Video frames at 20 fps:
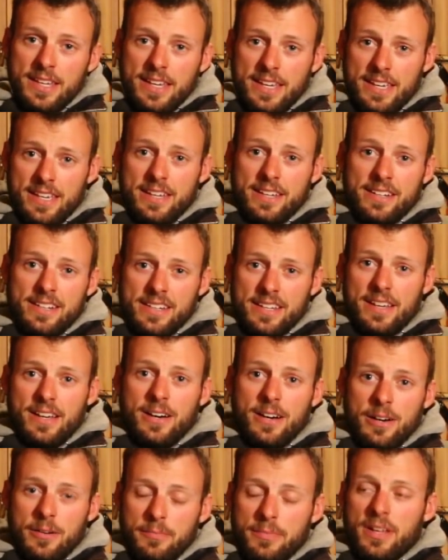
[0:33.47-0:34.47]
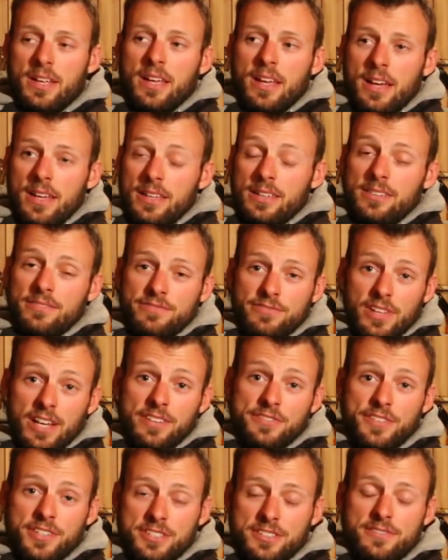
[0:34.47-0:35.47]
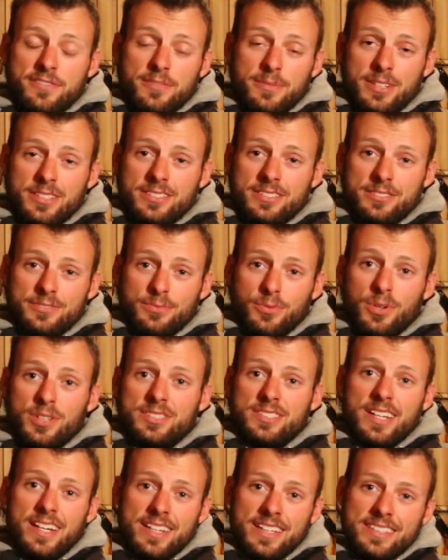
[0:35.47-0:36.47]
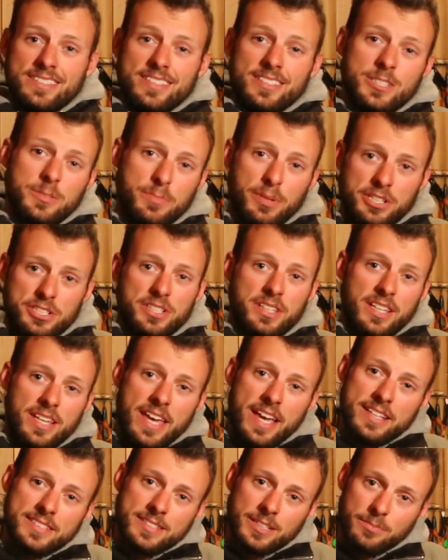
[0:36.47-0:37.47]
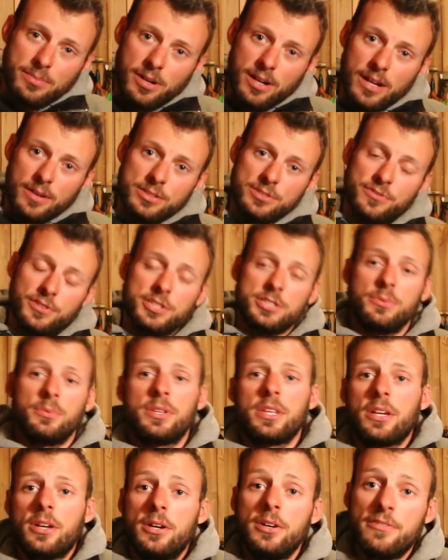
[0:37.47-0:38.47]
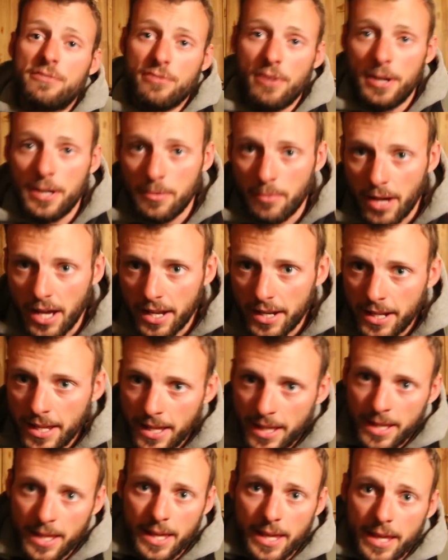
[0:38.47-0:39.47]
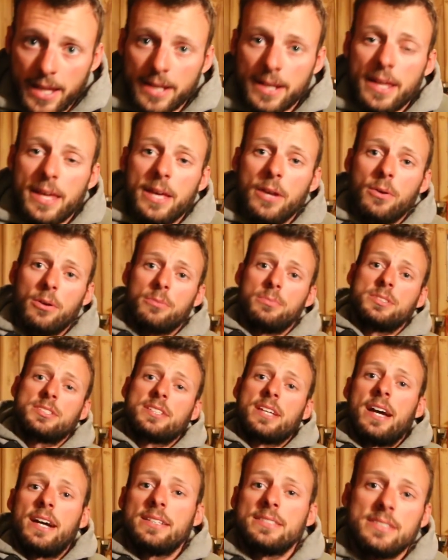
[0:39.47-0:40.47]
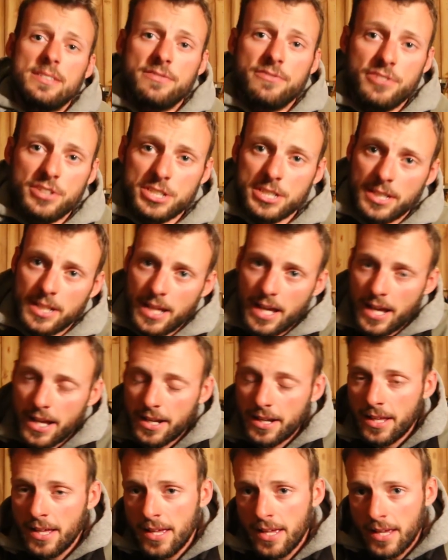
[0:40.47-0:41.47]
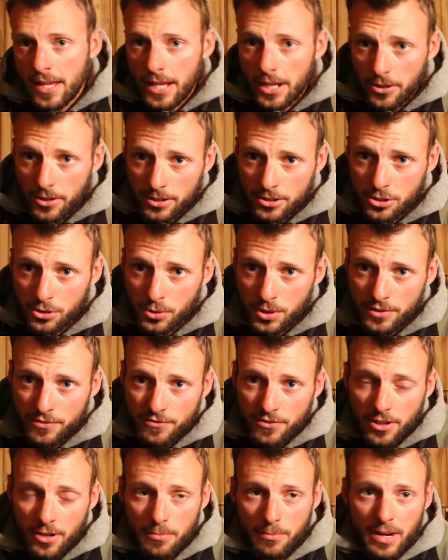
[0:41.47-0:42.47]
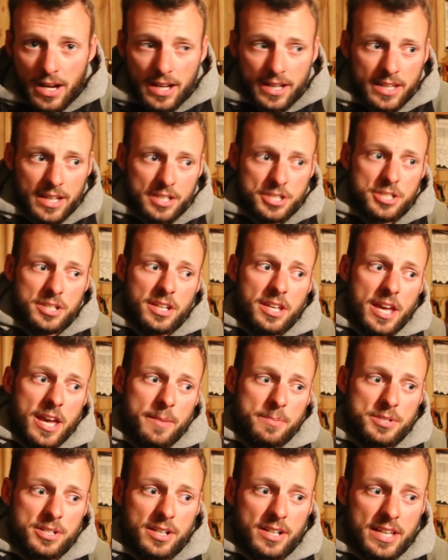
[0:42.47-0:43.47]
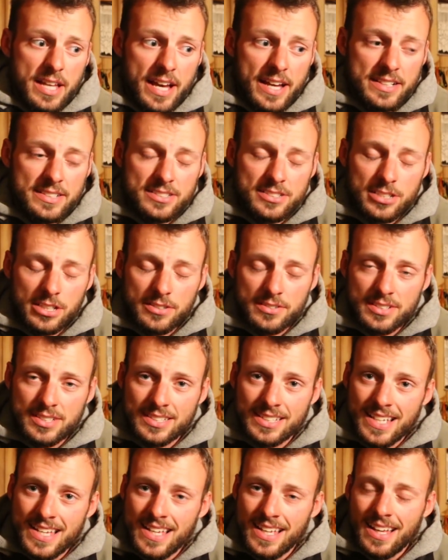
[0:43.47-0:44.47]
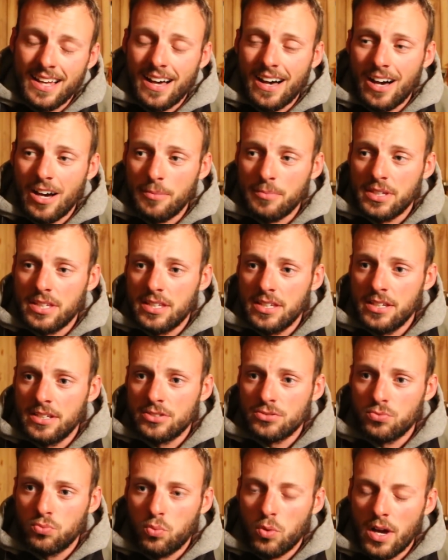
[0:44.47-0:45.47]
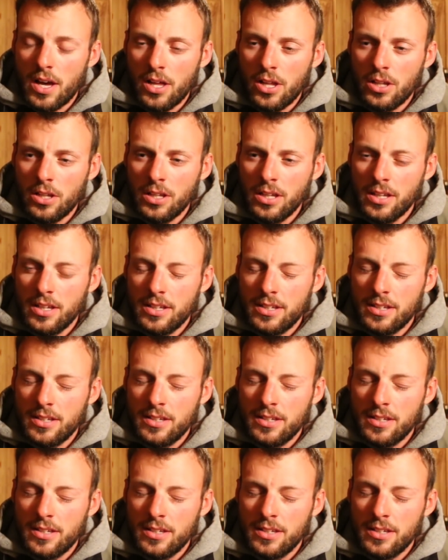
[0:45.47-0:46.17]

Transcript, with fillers: and um, fly fishing for muskies was not easy, especially the casting part. I was fishing with a good friend of mine and Hayward, Wisconsin fishing guide, Eric Tui from uh, Catch and Capture Guide Service. Um, he is well